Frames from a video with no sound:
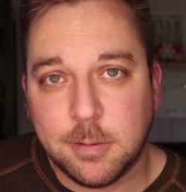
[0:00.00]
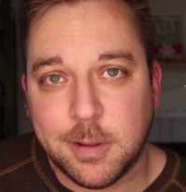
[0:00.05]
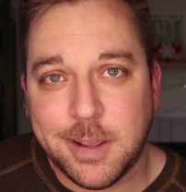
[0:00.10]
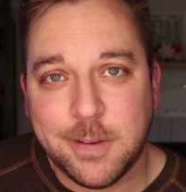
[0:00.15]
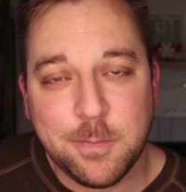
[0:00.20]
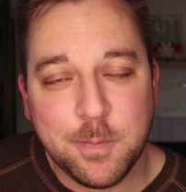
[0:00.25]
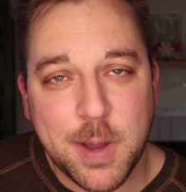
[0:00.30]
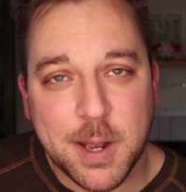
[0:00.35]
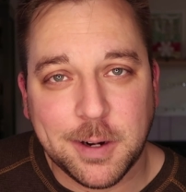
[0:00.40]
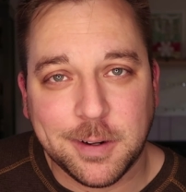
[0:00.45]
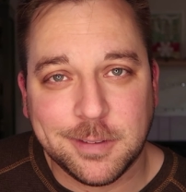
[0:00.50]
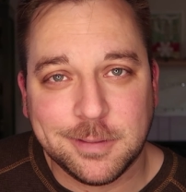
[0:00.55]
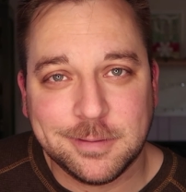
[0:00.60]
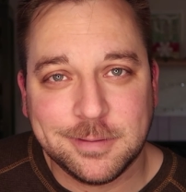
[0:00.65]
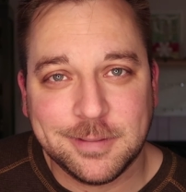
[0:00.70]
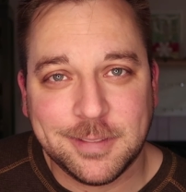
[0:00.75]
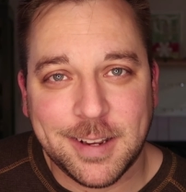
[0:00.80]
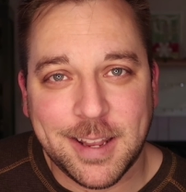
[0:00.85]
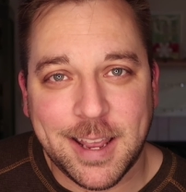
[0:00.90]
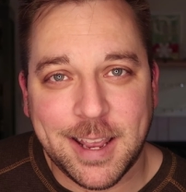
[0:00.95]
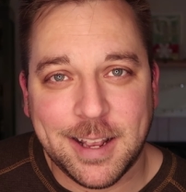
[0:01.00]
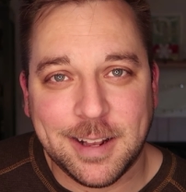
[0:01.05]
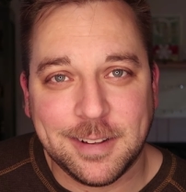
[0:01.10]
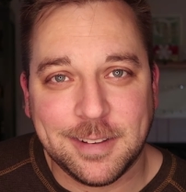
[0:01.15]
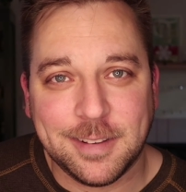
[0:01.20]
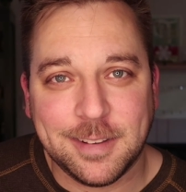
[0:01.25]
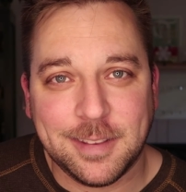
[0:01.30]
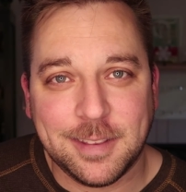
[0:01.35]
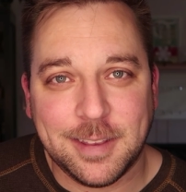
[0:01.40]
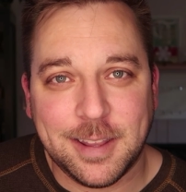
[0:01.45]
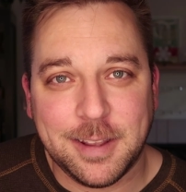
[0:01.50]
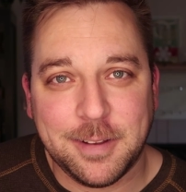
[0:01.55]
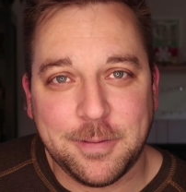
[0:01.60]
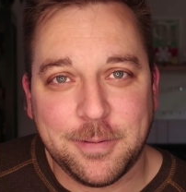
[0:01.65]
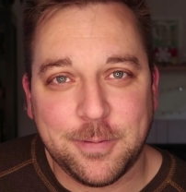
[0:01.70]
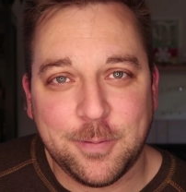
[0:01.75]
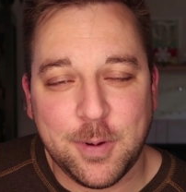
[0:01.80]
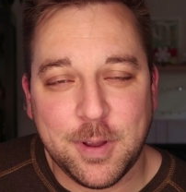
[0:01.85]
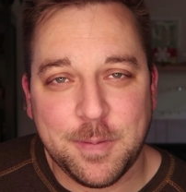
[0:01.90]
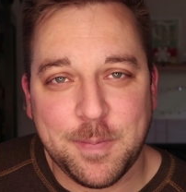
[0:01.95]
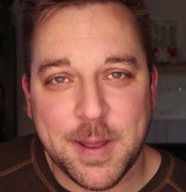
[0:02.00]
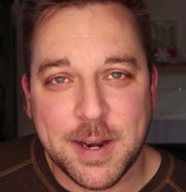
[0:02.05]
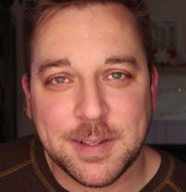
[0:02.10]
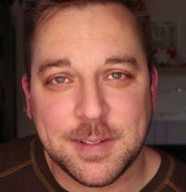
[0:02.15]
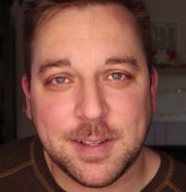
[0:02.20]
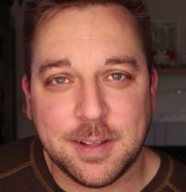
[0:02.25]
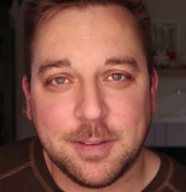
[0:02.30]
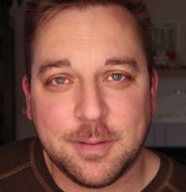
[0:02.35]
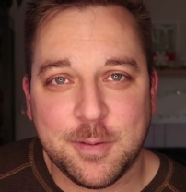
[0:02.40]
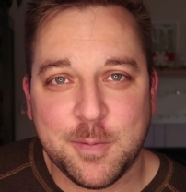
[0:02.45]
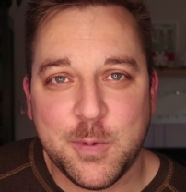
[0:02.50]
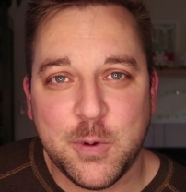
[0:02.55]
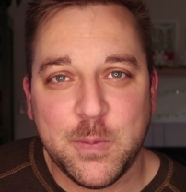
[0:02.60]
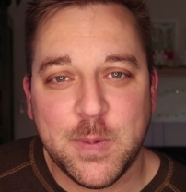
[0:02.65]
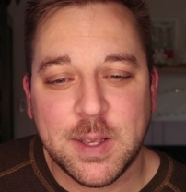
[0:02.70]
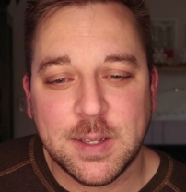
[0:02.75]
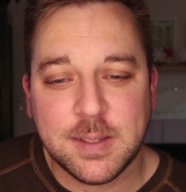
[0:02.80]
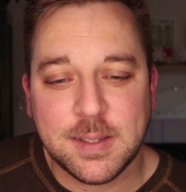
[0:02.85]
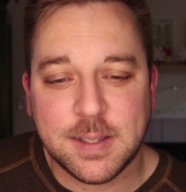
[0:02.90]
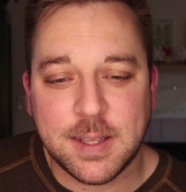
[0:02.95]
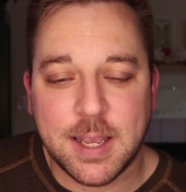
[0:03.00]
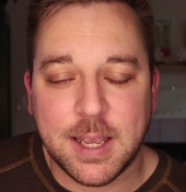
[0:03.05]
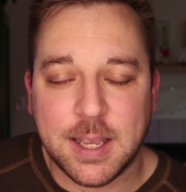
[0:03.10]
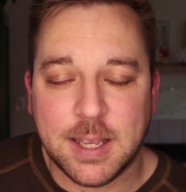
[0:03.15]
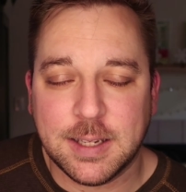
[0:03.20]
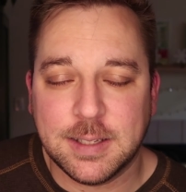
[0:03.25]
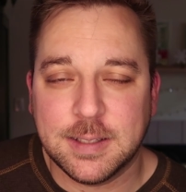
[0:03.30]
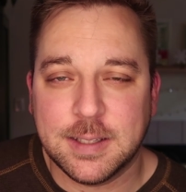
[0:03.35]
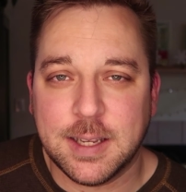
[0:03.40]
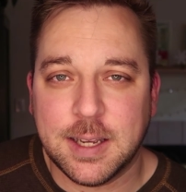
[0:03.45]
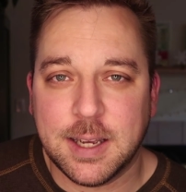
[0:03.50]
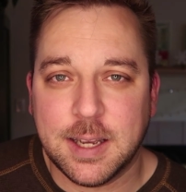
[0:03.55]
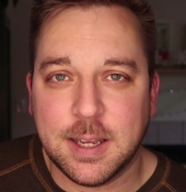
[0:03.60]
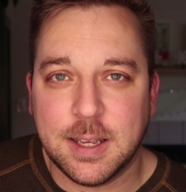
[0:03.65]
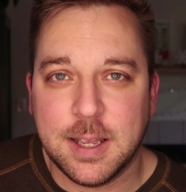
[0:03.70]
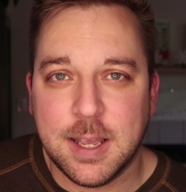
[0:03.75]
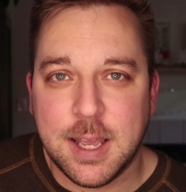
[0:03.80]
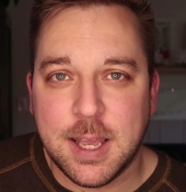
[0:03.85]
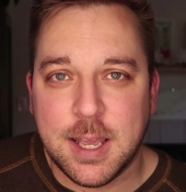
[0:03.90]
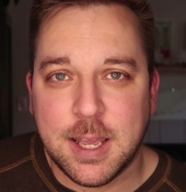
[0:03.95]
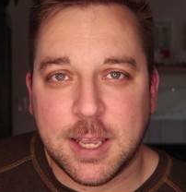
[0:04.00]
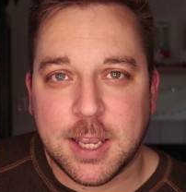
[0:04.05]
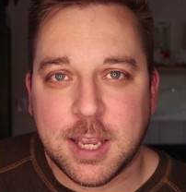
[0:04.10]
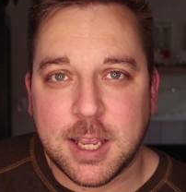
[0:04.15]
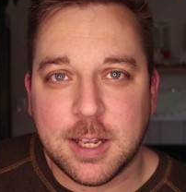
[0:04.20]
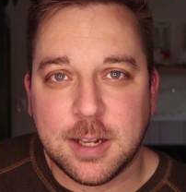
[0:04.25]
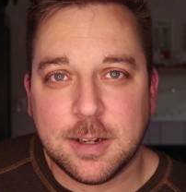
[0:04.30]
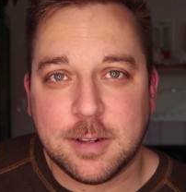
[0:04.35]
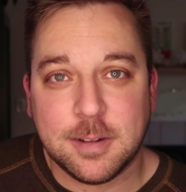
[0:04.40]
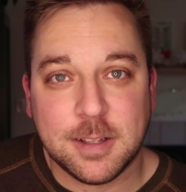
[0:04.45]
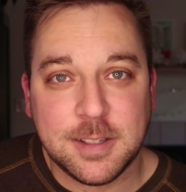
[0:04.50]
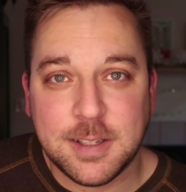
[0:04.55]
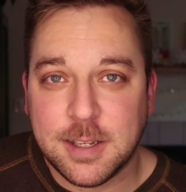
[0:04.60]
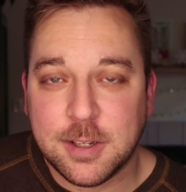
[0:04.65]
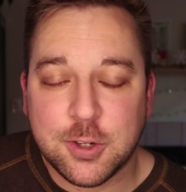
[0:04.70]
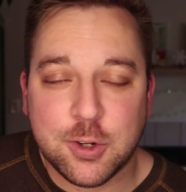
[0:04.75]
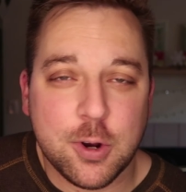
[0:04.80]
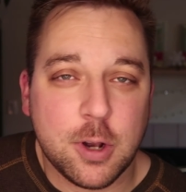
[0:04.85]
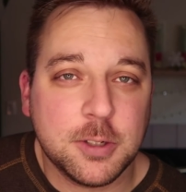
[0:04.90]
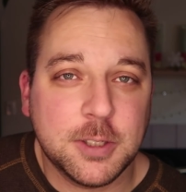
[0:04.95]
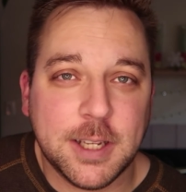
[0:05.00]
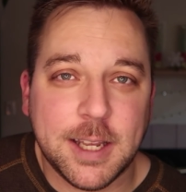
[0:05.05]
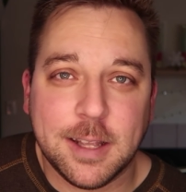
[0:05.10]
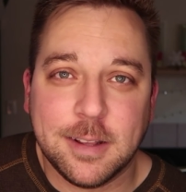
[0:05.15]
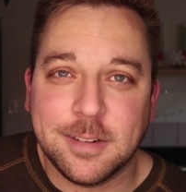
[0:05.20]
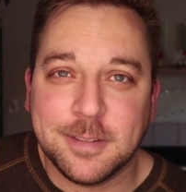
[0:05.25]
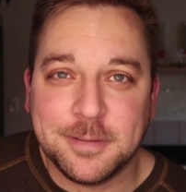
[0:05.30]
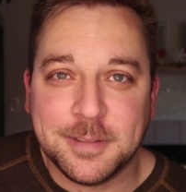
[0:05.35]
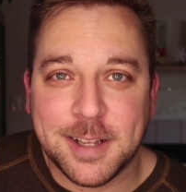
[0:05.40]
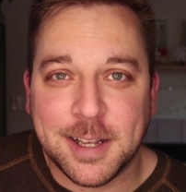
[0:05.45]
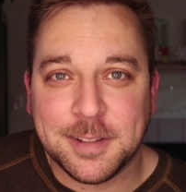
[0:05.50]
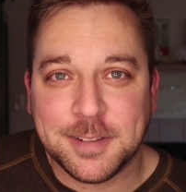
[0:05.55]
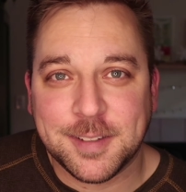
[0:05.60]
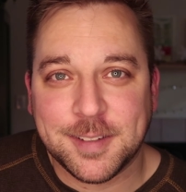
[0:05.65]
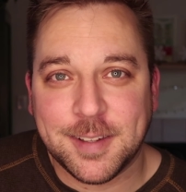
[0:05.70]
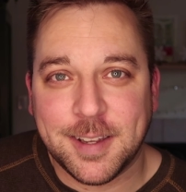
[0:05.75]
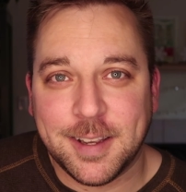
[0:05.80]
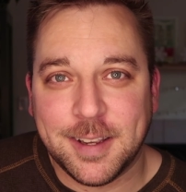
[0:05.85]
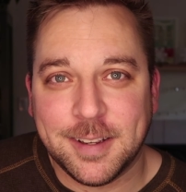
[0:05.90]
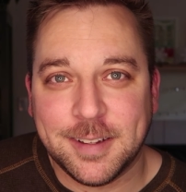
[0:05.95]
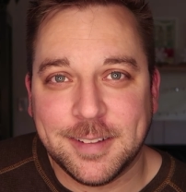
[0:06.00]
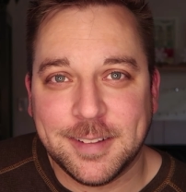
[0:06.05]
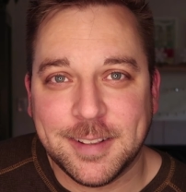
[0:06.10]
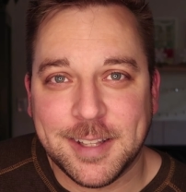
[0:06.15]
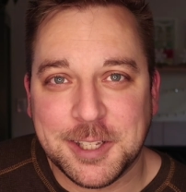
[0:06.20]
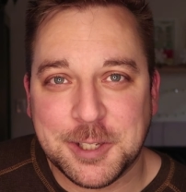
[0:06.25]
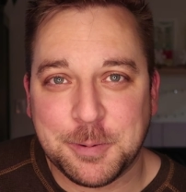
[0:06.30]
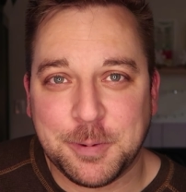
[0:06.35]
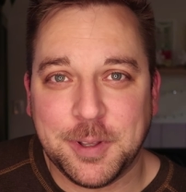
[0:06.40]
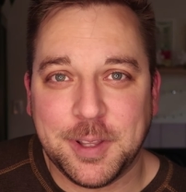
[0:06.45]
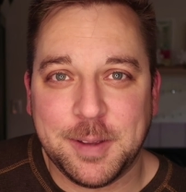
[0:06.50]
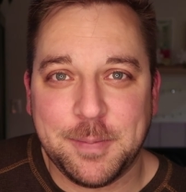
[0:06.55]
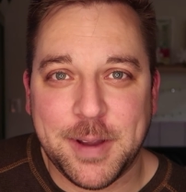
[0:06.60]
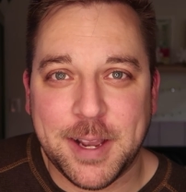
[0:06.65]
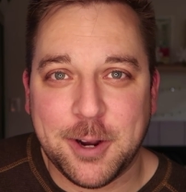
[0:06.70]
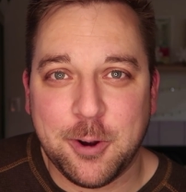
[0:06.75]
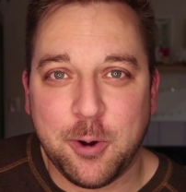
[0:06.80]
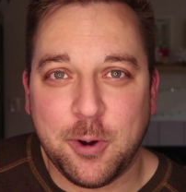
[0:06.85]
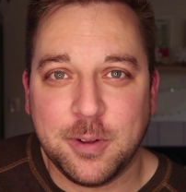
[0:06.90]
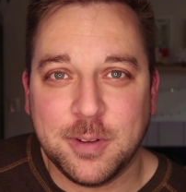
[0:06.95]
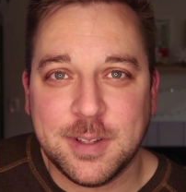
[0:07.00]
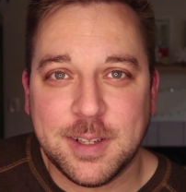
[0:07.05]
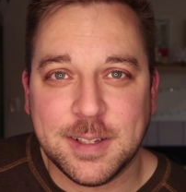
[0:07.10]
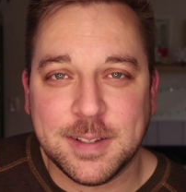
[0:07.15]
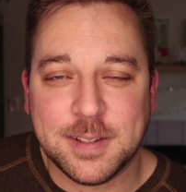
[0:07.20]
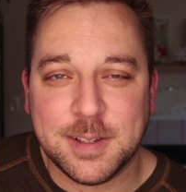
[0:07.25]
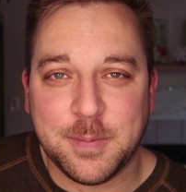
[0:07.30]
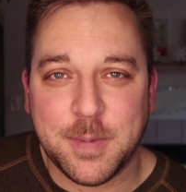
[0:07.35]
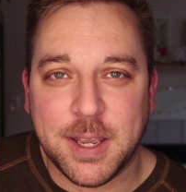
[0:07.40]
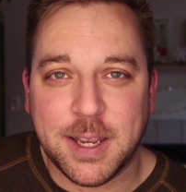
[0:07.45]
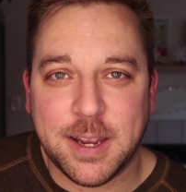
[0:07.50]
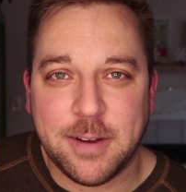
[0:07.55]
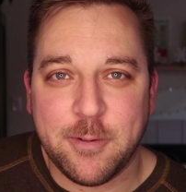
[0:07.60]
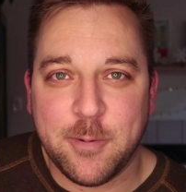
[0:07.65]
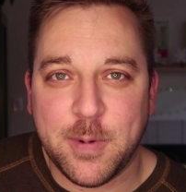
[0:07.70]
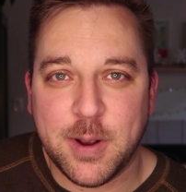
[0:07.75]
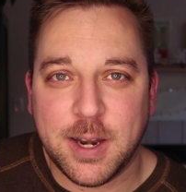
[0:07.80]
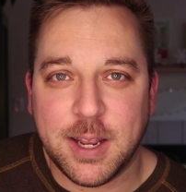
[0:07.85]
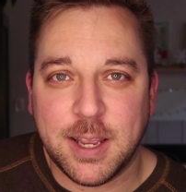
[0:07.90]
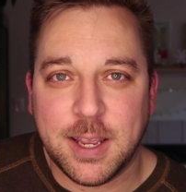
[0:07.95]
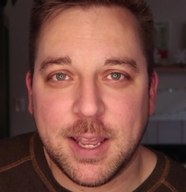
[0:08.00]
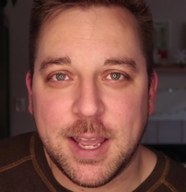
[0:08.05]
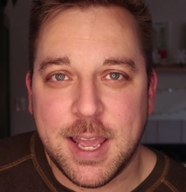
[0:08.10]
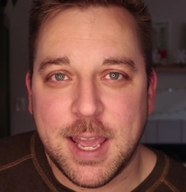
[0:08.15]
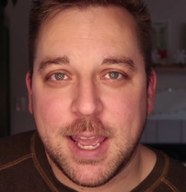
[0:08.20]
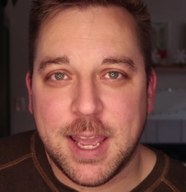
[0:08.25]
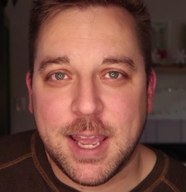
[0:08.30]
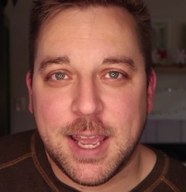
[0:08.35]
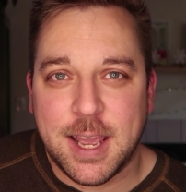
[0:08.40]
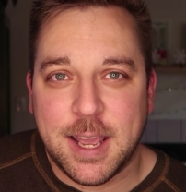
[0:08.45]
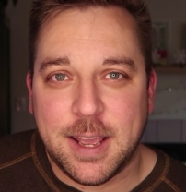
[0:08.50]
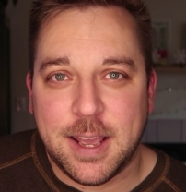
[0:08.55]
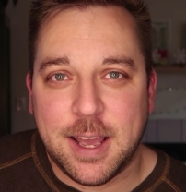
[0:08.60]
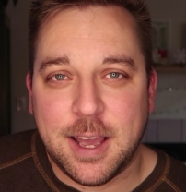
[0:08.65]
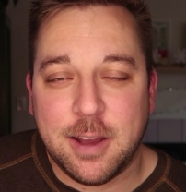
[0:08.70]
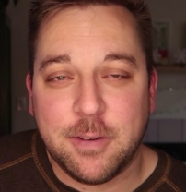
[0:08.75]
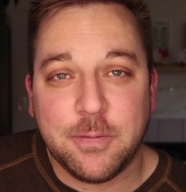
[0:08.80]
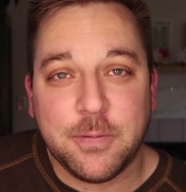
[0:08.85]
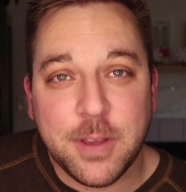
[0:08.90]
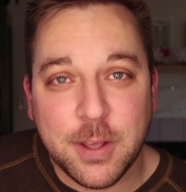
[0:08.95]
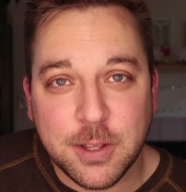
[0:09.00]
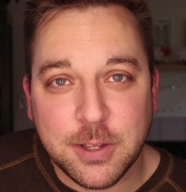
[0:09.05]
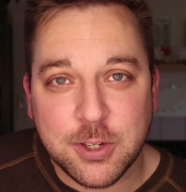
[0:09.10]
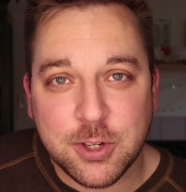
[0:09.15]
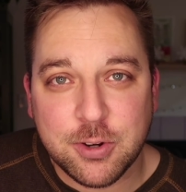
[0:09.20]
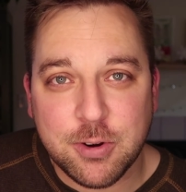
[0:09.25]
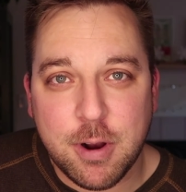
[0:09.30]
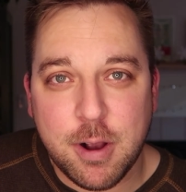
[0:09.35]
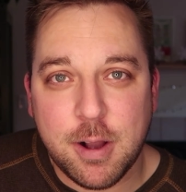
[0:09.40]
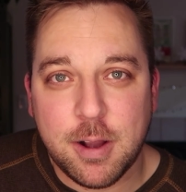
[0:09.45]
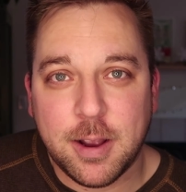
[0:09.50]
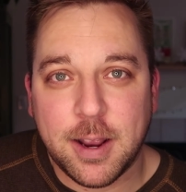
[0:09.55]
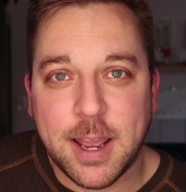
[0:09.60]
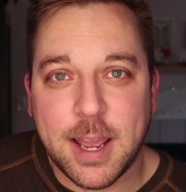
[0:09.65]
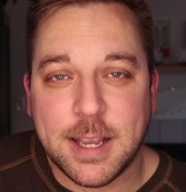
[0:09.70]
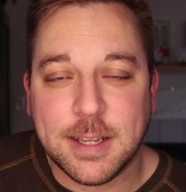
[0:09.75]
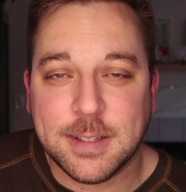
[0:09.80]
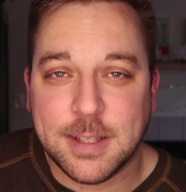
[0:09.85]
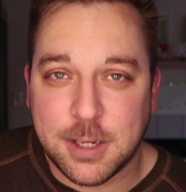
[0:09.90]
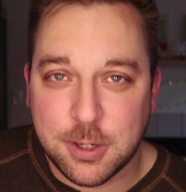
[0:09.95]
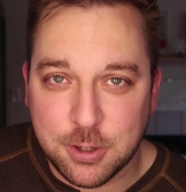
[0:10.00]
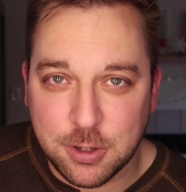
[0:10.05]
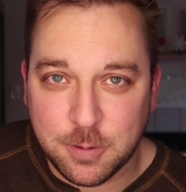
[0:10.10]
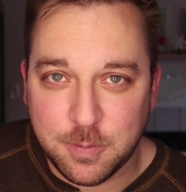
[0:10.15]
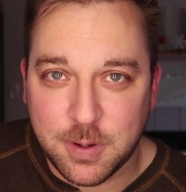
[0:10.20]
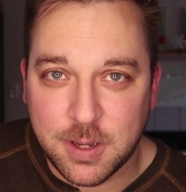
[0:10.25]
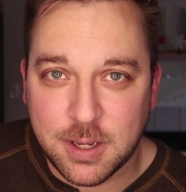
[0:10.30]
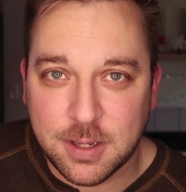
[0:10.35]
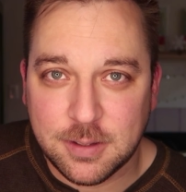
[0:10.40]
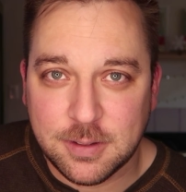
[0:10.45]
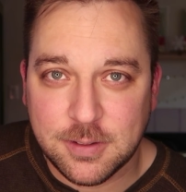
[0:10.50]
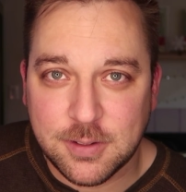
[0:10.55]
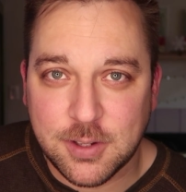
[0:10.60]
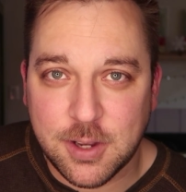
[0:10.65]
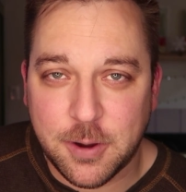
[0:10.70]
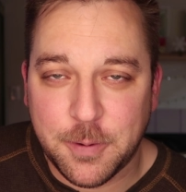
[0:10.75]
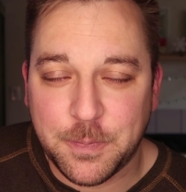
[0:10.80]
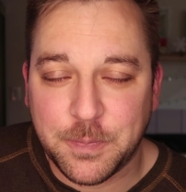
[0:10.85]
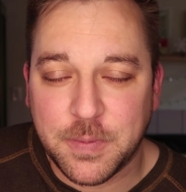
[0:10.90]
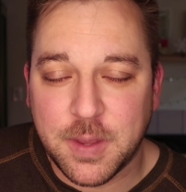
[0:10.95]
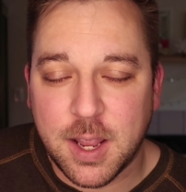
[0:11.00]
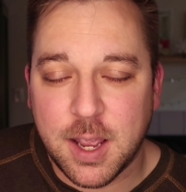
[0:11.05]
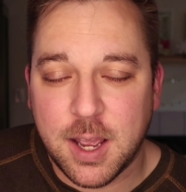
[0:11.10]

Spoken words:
even better, and live with medicine through movement, and let's get strong together. That's really my goal, is to make everybody feel as strong as they should be. So